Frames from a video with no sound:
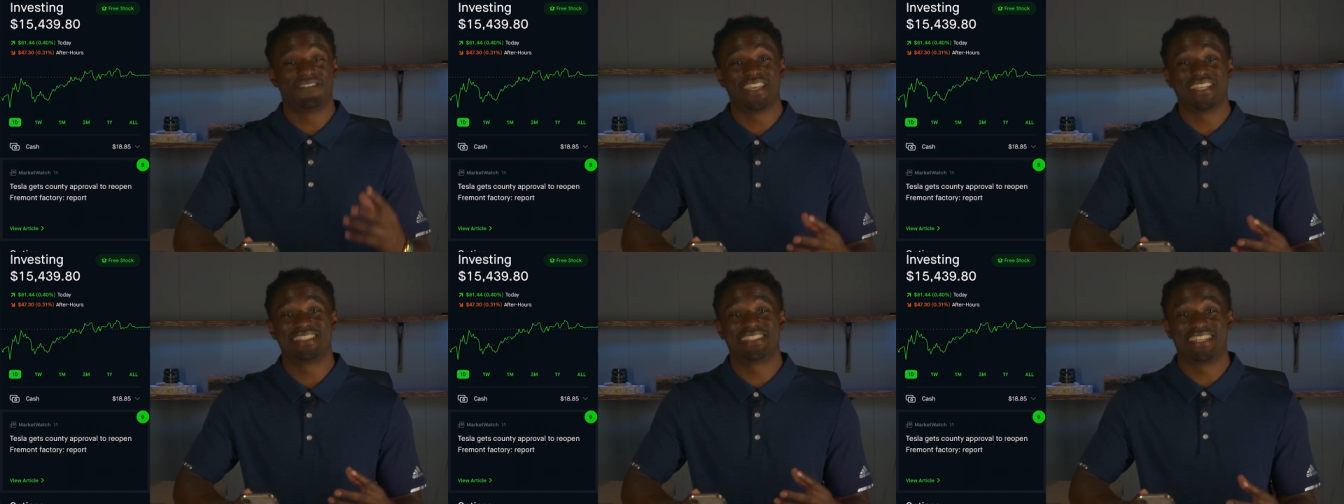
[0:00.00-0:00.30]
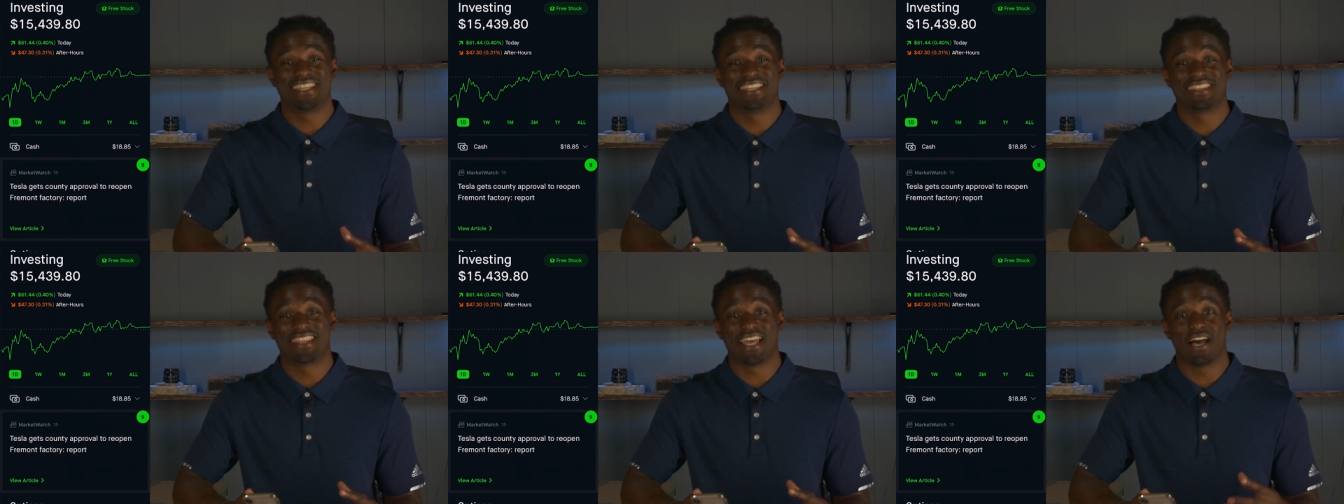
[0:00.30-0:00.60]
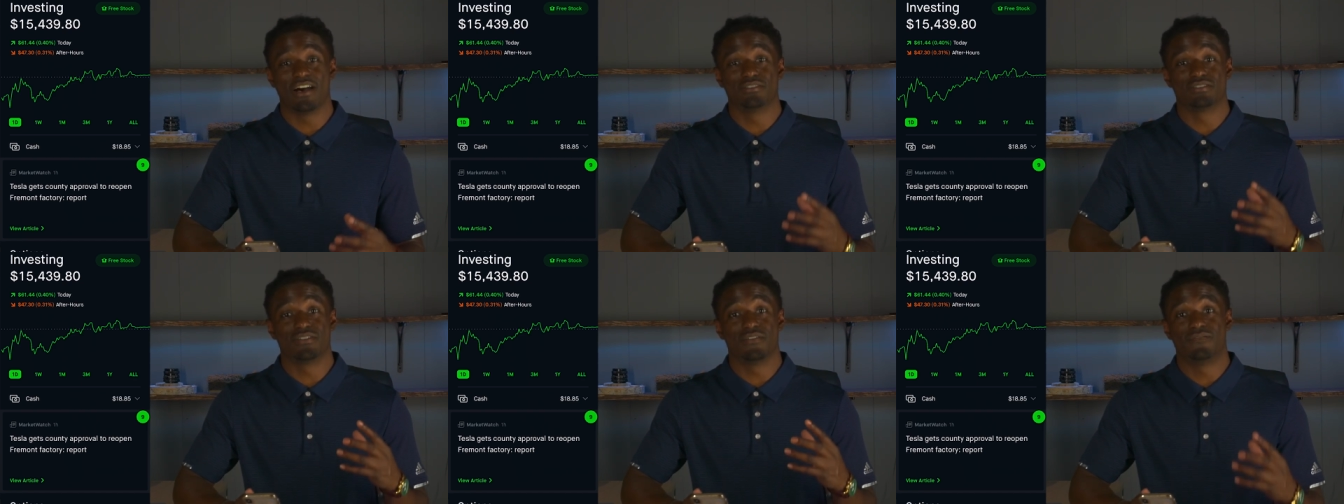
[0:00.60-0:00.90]

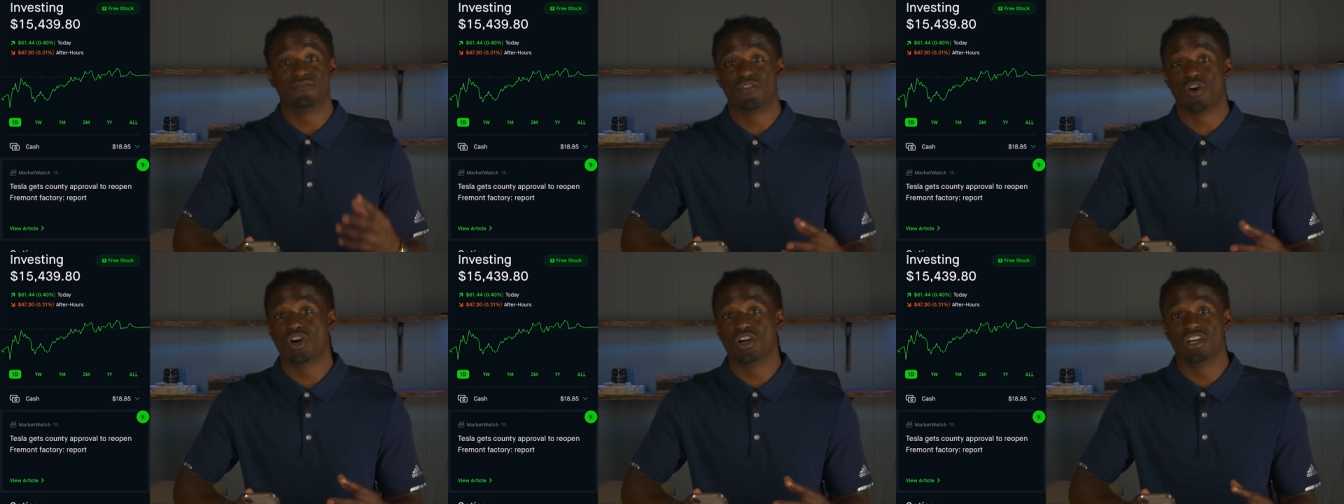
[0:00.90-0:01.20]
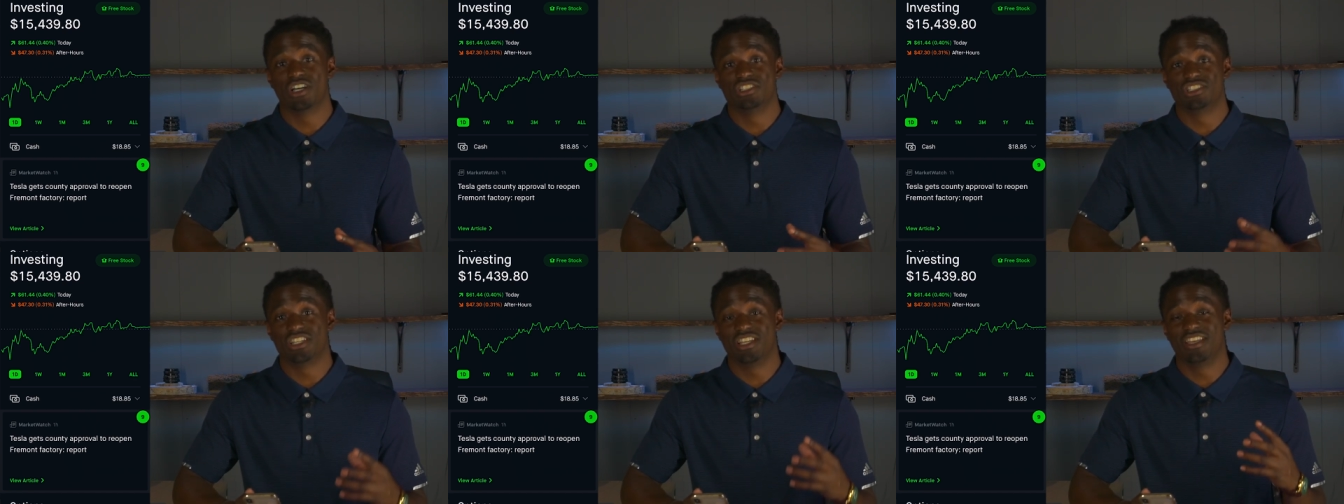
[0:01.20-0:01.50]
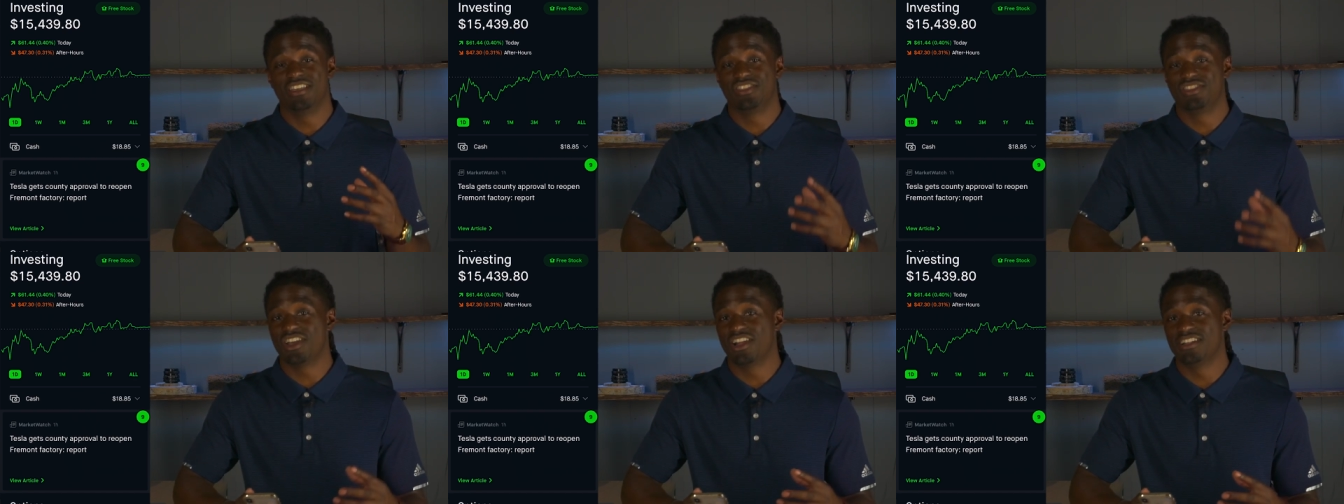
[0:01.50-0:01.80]

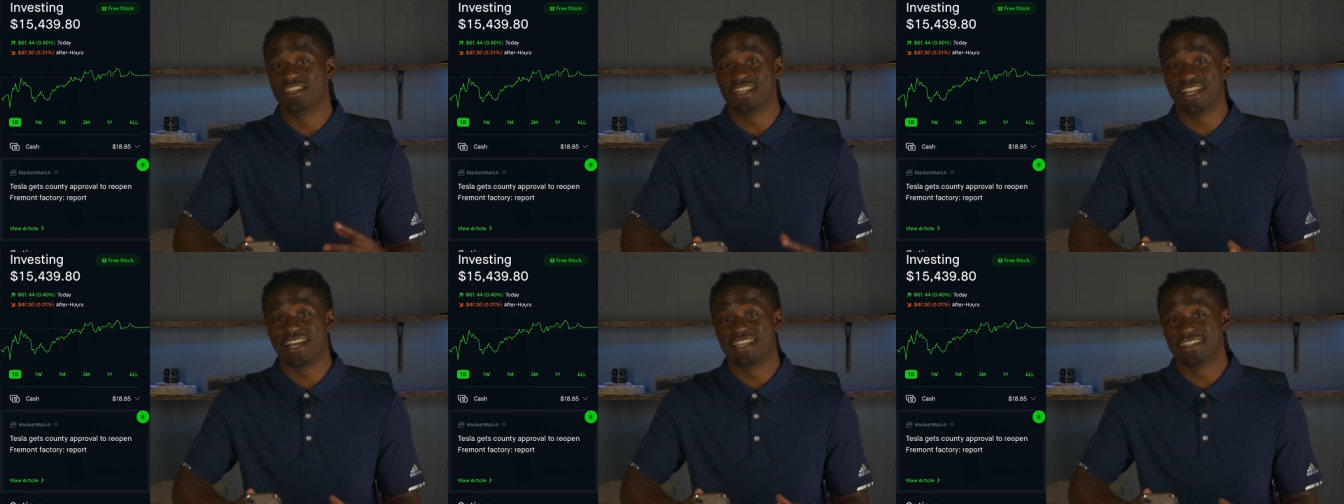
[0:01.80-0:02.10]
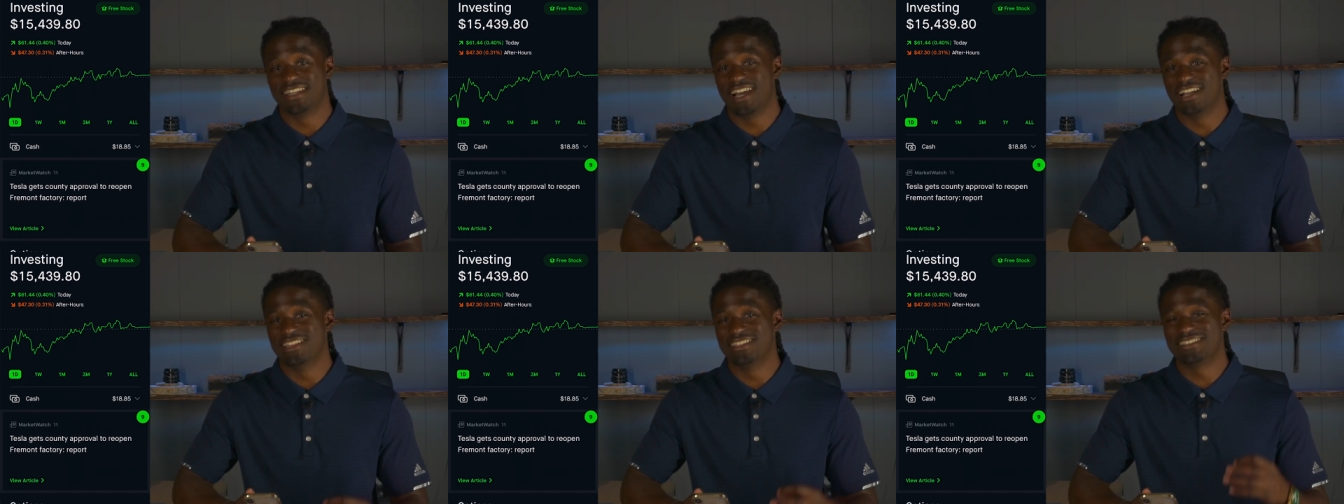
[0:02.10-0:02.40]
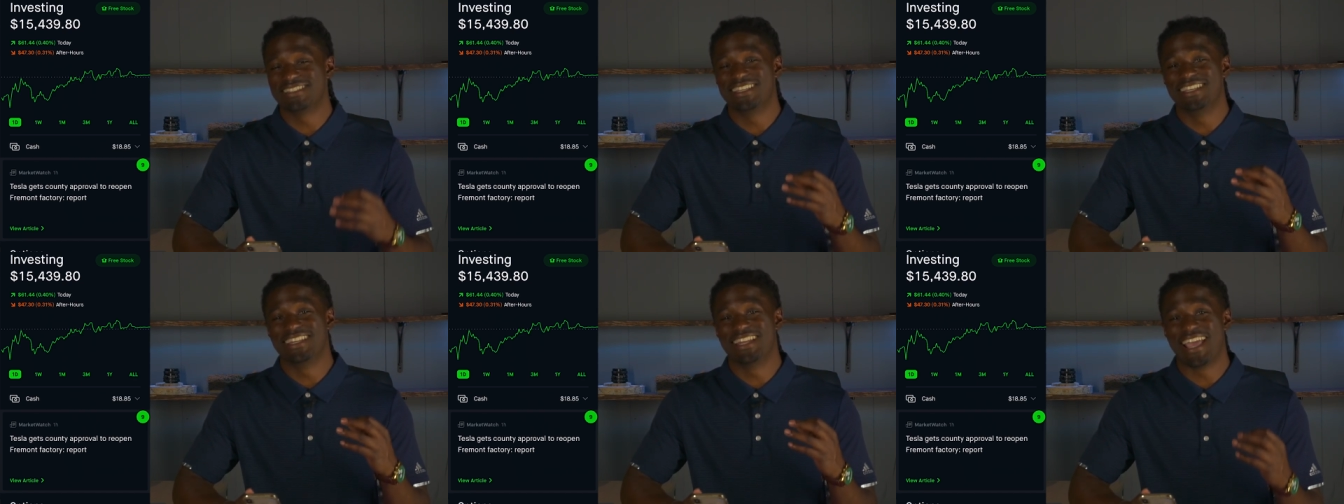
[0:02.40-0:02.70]

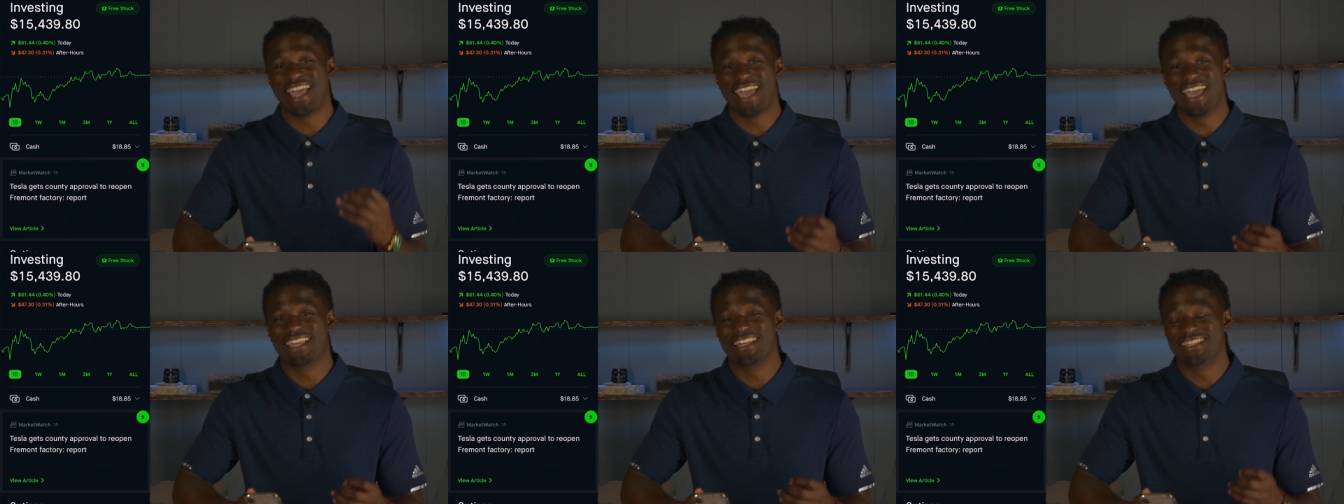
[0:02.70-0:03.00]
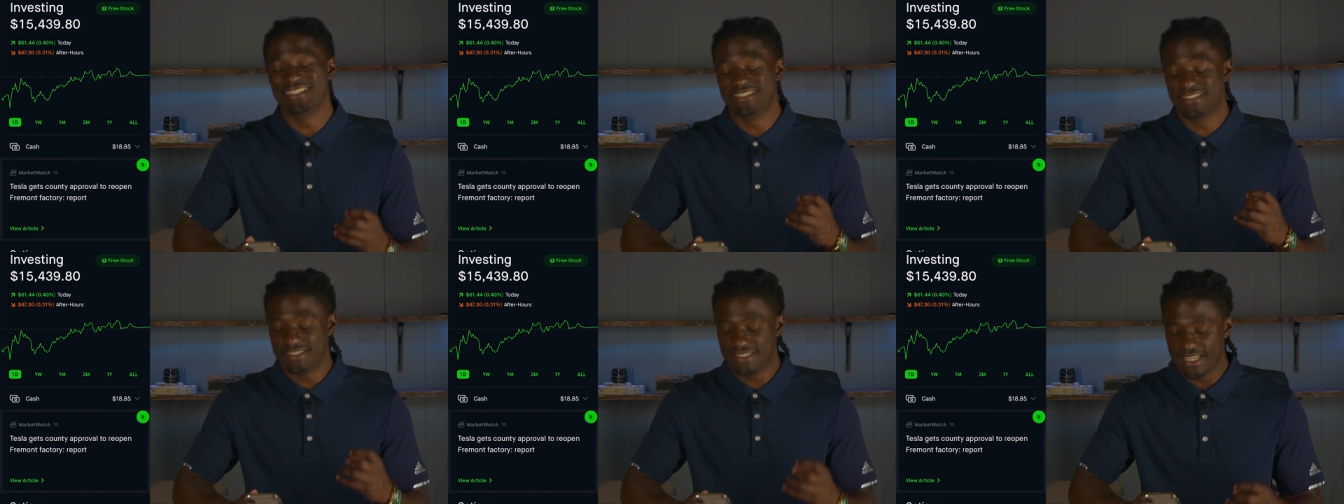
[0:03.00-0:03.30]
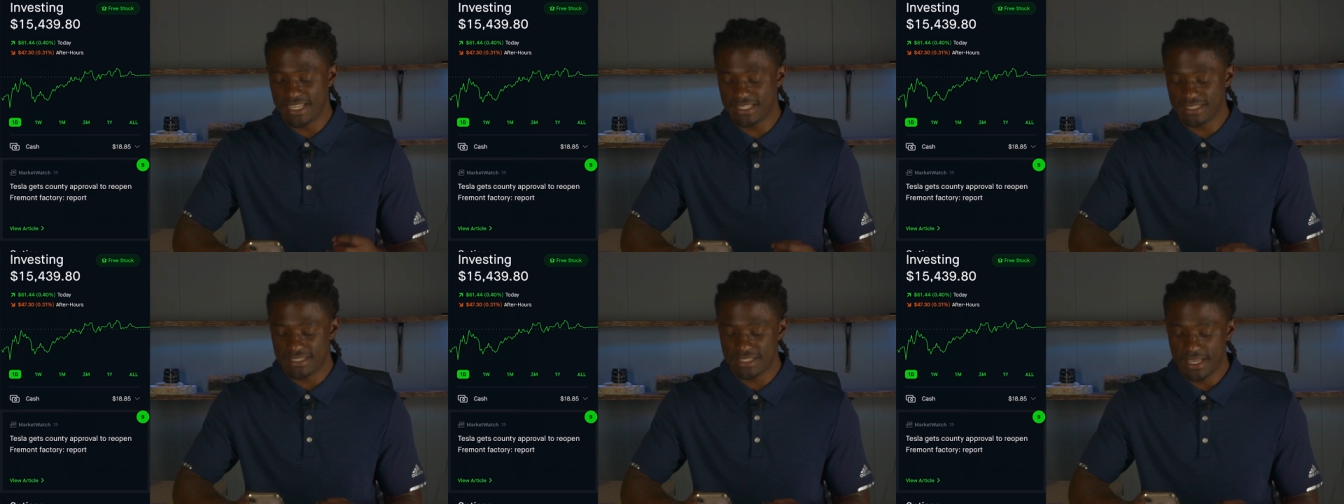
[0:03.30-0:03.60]

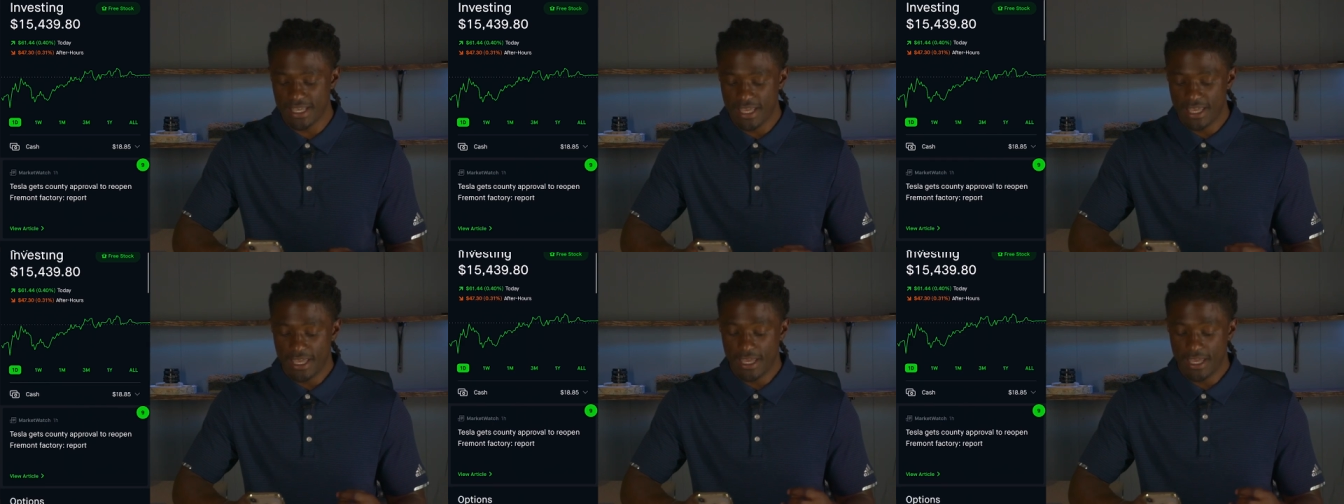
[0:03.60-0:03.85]
$15,439.80.